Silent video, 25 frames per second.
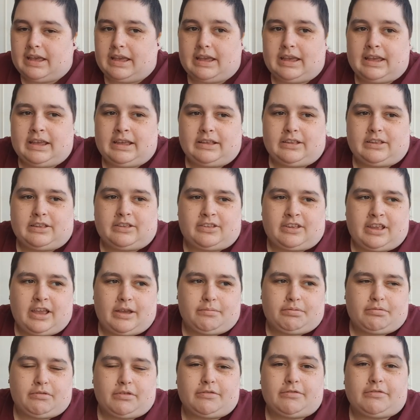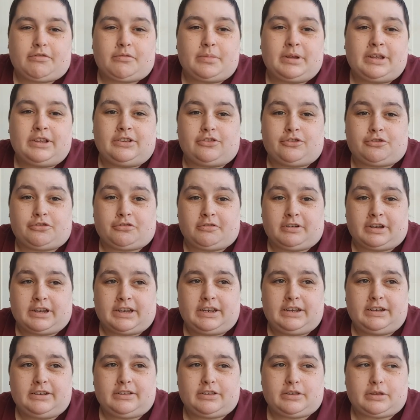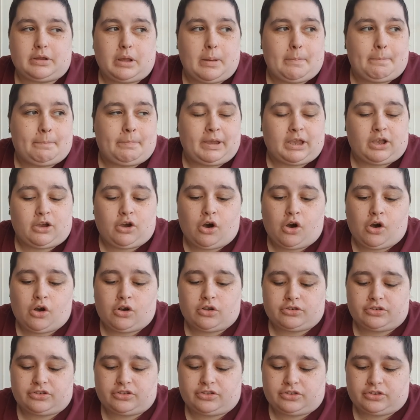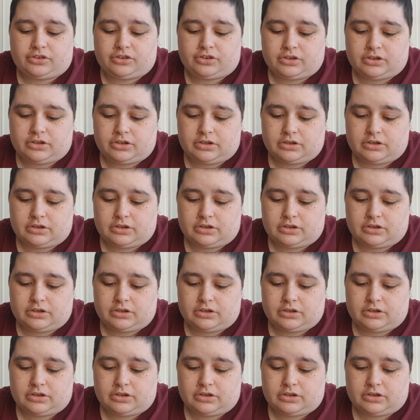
it's separate from his treats because